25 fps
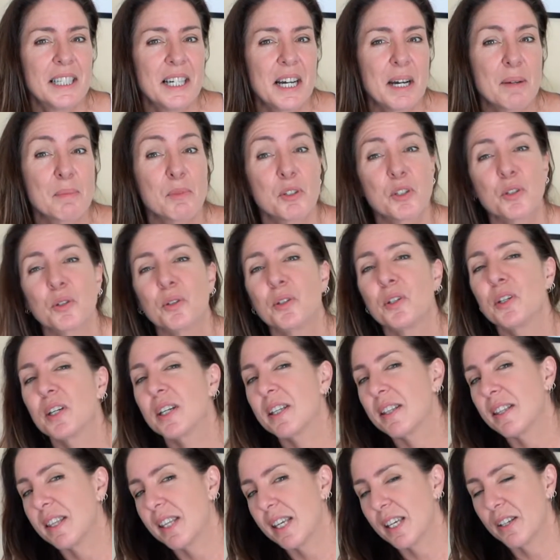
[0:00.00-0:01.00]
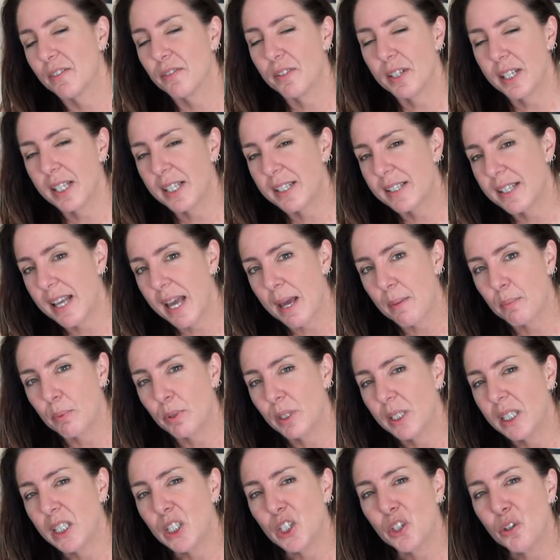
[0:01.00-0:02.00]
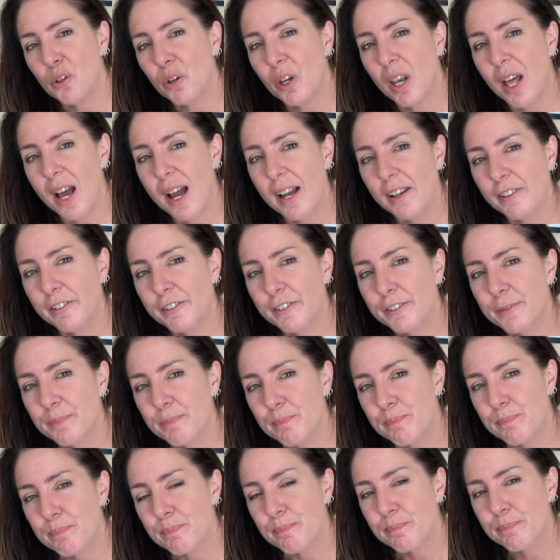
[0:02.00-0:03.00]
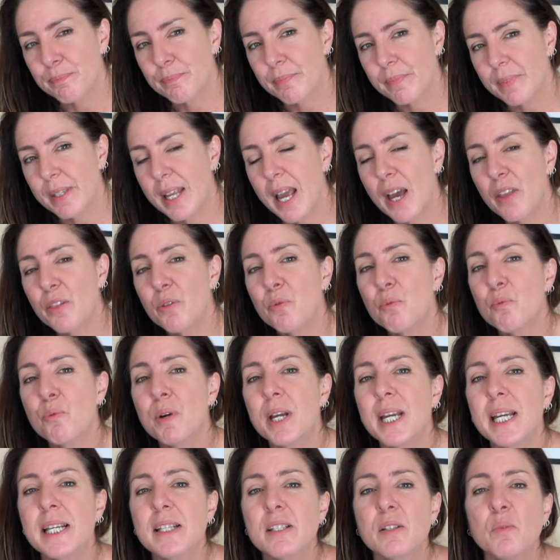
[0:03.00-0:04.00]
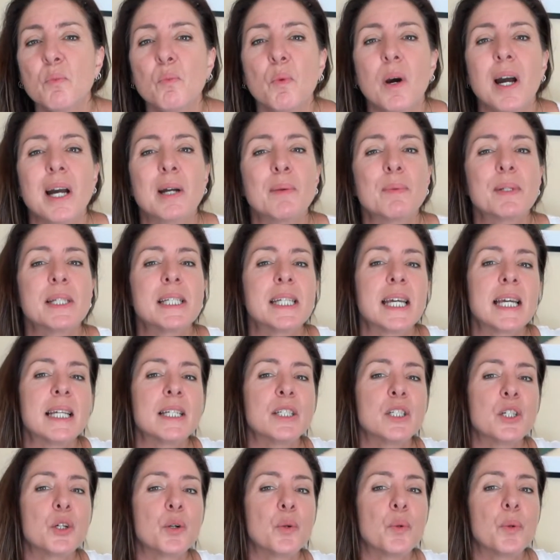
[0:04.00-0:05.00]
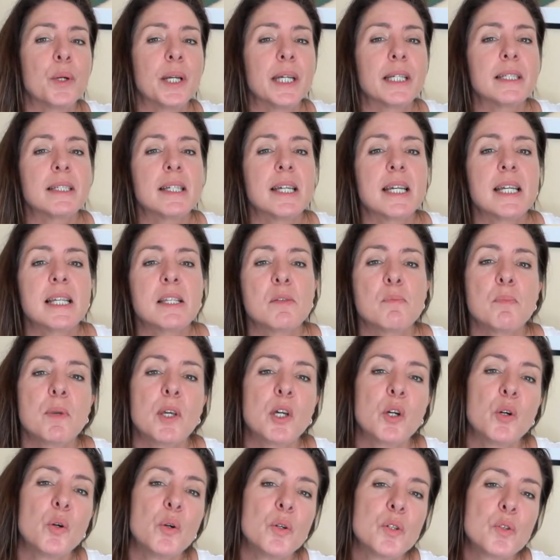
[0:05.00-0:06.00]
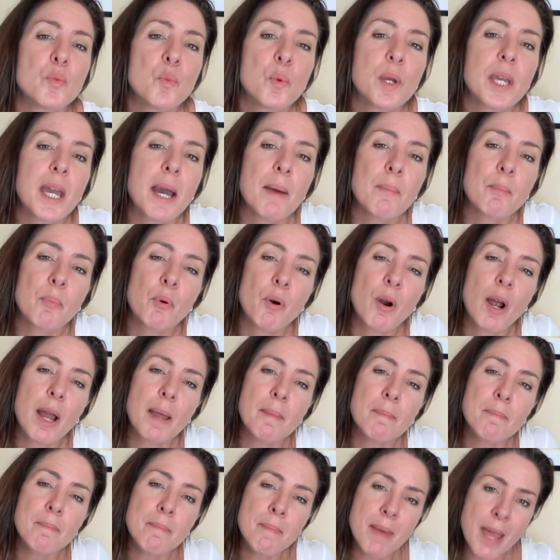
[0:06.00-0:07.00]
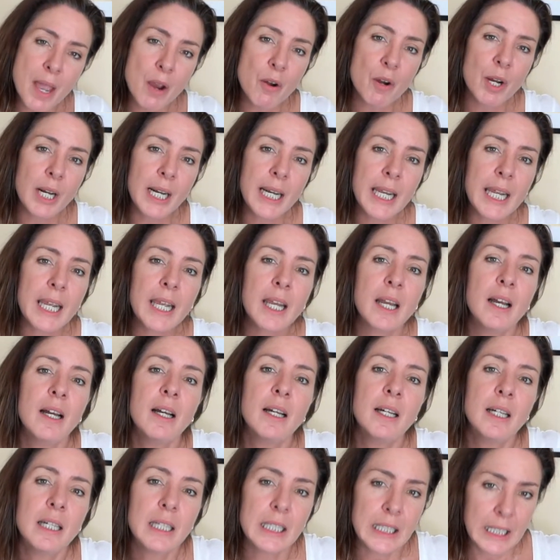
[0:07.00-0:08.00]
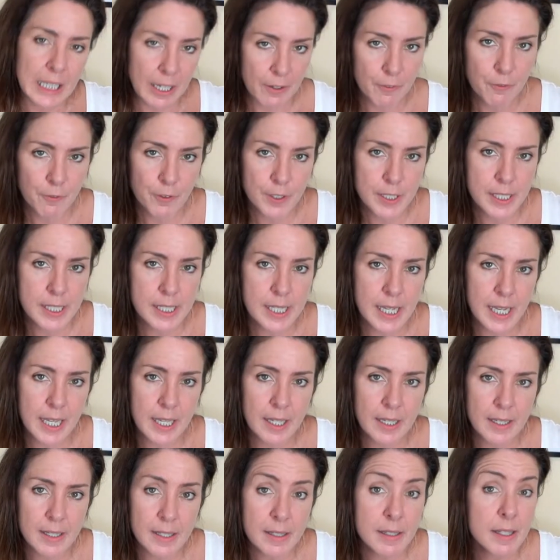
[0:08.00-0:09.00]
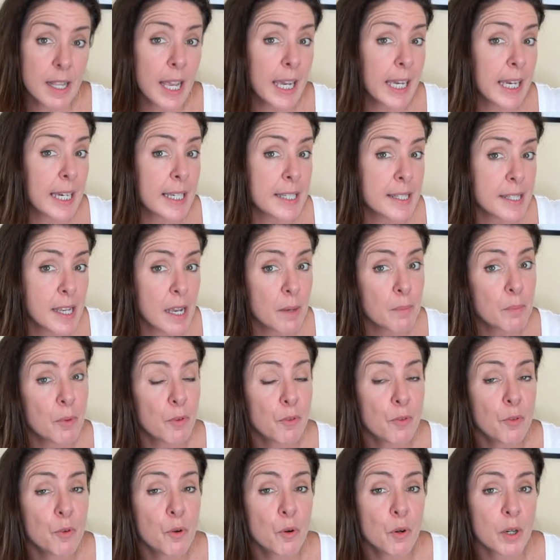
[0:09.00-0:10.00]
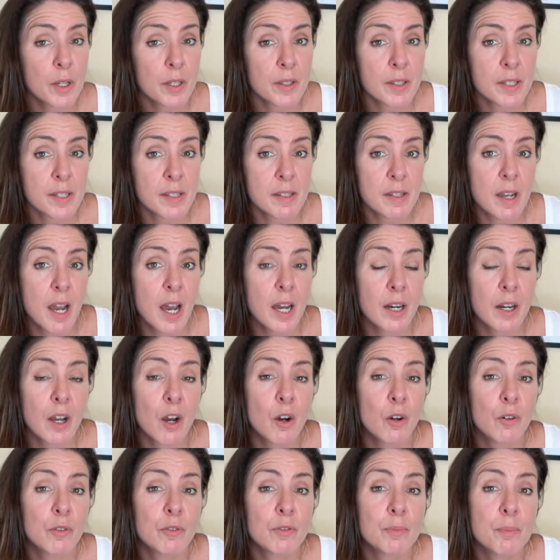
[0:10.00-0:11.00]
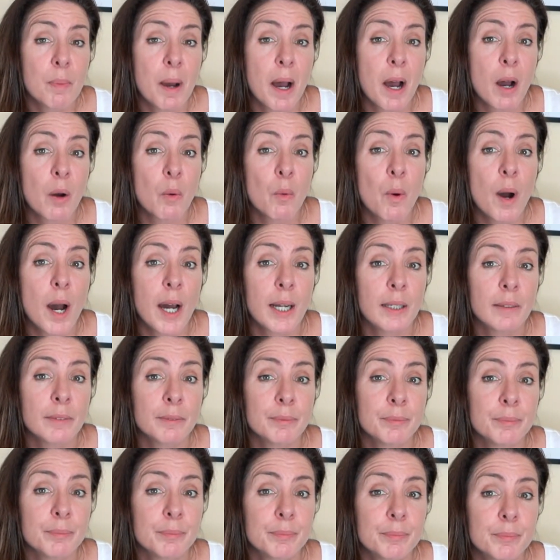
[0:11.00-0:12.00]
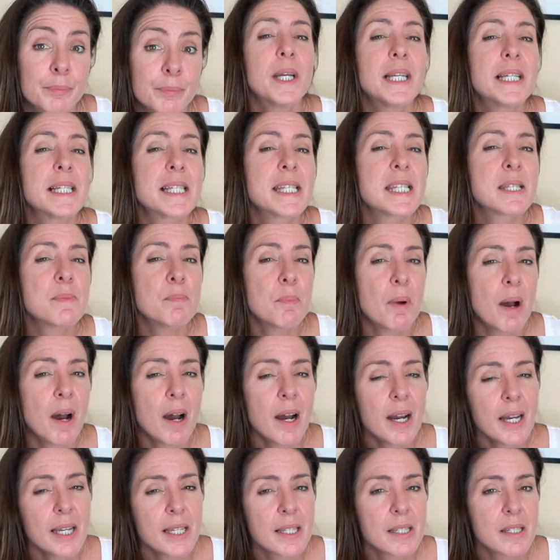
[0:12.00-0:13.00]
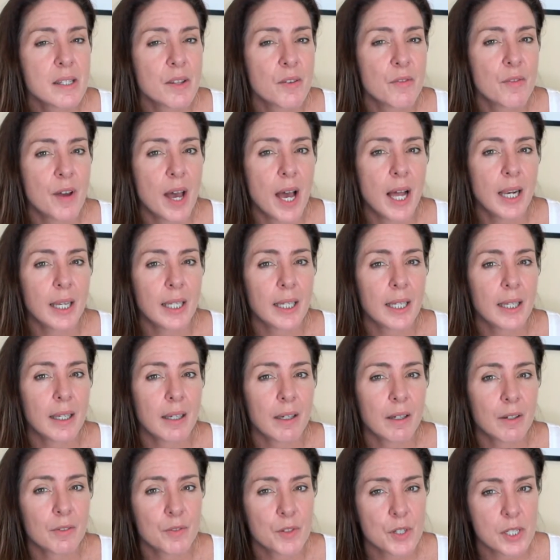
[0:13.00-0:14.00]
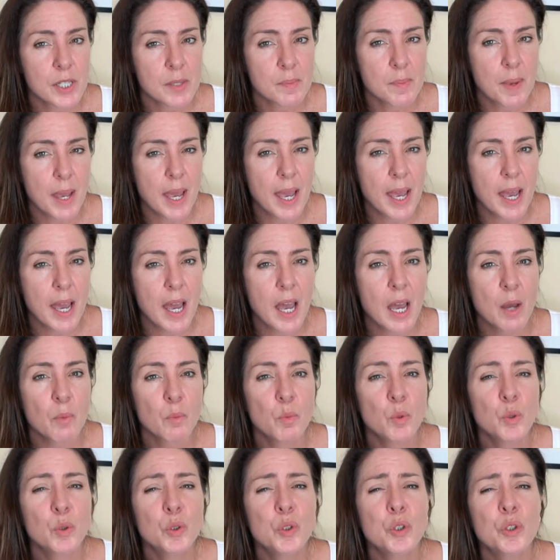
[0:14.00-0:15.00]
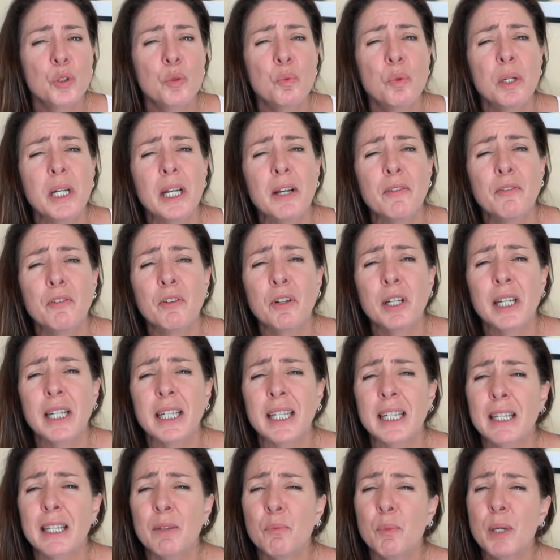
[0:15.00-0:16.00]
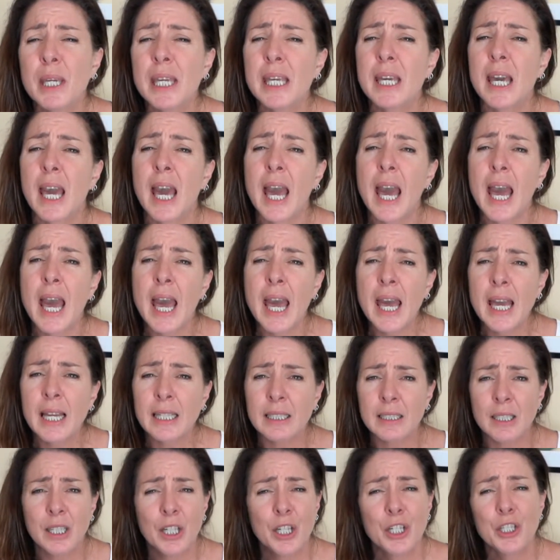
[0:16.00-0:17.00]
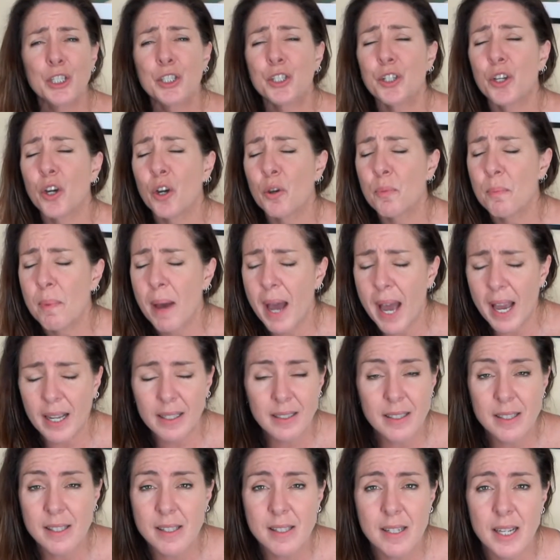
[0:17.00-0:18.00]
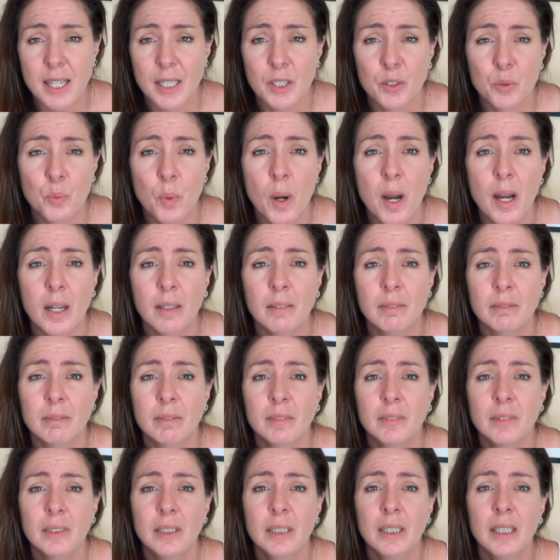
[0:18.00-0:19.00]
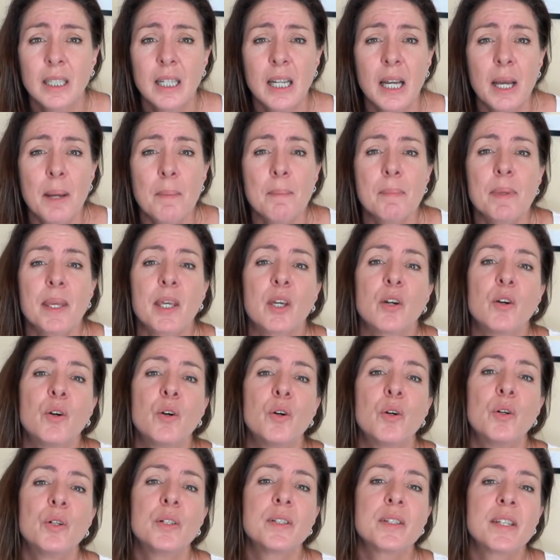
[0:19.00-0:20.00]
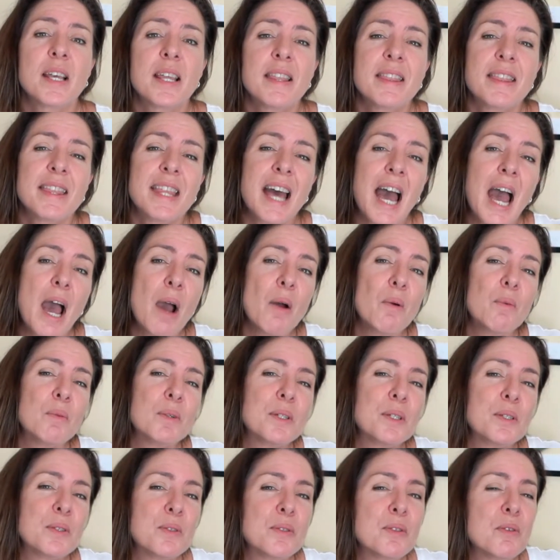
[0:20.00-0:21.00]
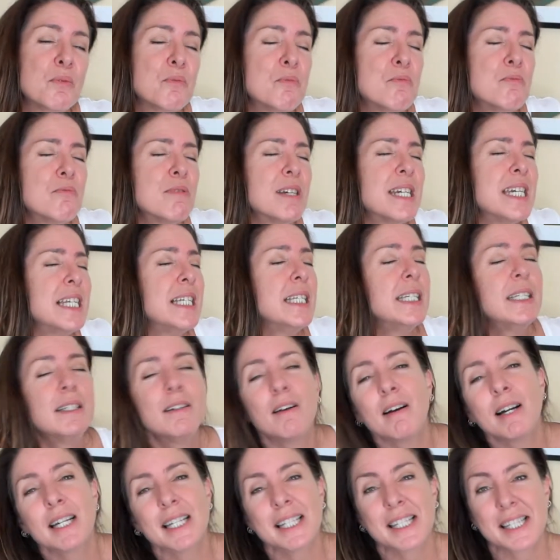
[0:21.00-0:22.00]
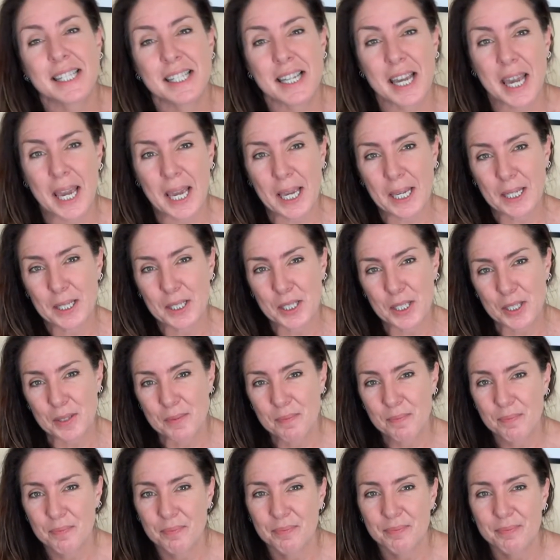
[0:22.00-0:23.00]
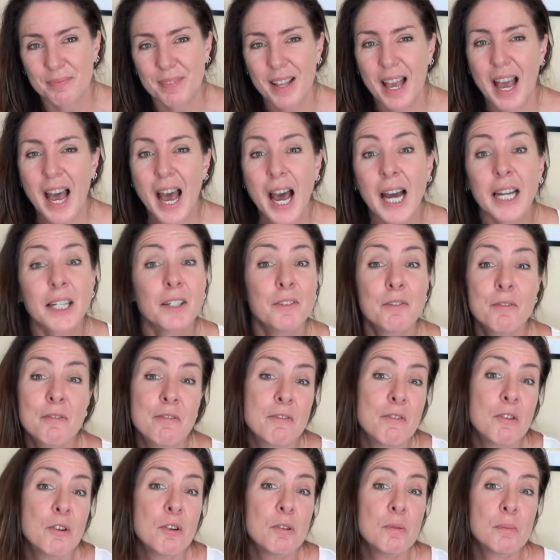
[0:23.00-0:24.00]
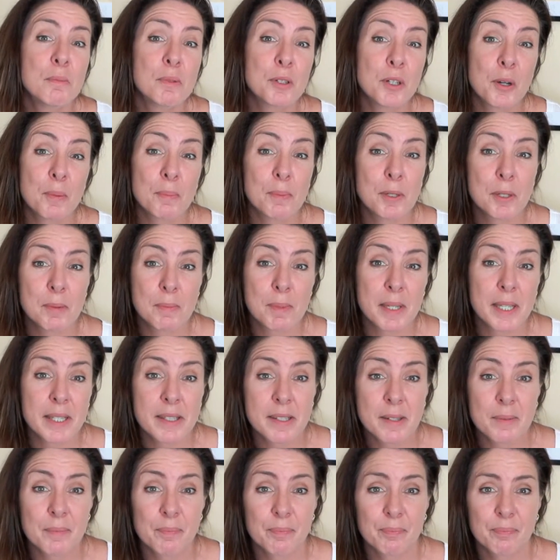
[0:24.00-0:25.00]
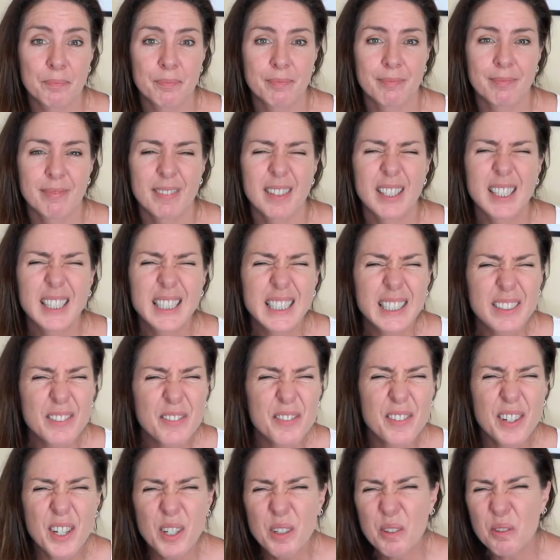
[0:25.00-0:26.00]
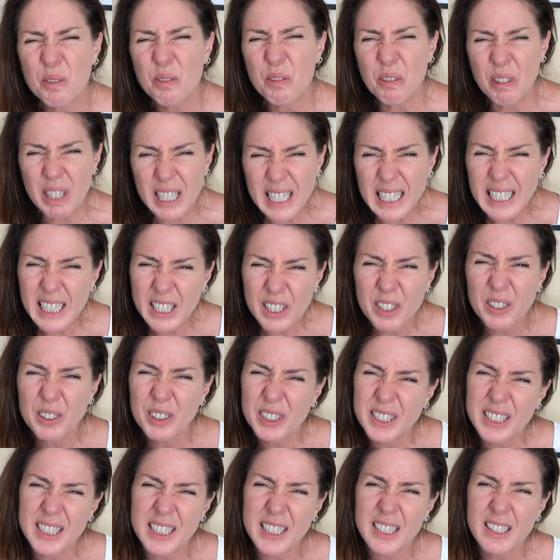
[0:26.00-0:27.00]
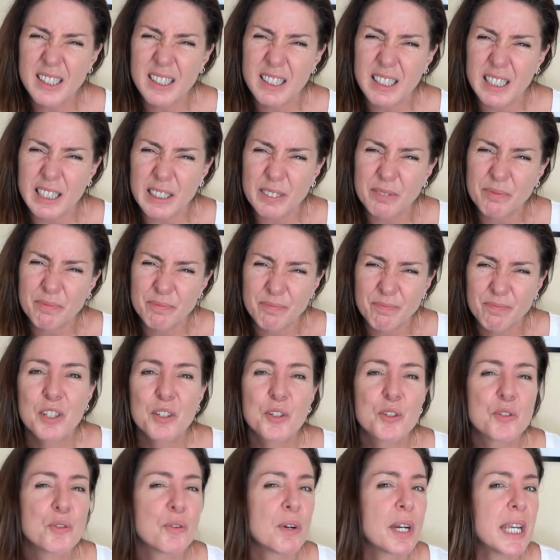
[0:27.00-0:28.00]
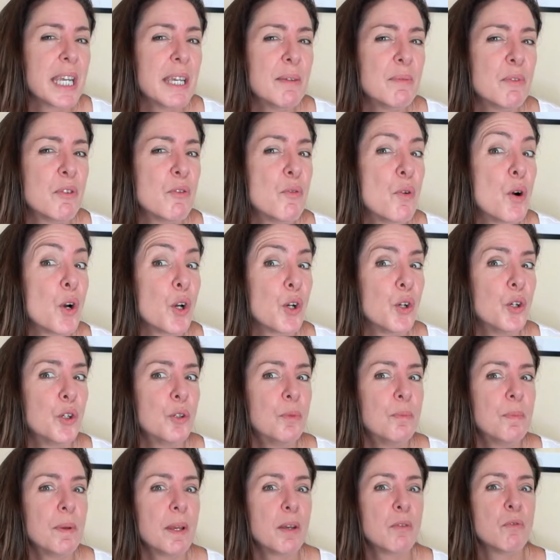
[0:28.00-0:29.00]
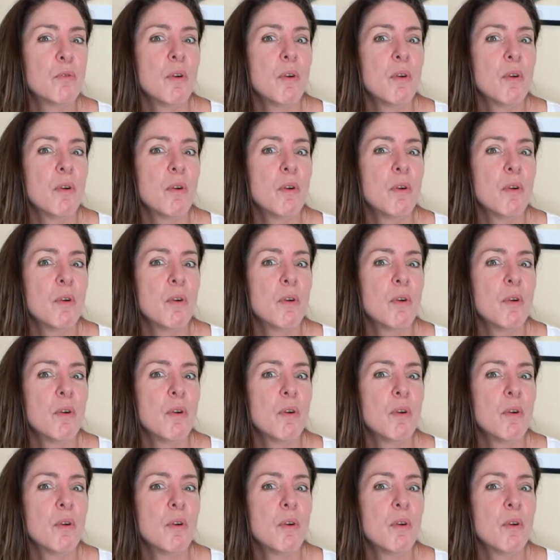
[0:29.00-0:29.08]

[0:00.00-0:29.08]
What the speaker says: I'm sure you can think of an example in your life. Now, the reason why we tend to quit is because we are primarily comfort seekers, like I said before at the start of part 1. We despise the valley of despair and will do whatever we can to go back to stage 1 because that was the really nice stage. Uninformed optimism. It felt really good, didn't it? The dream of what could be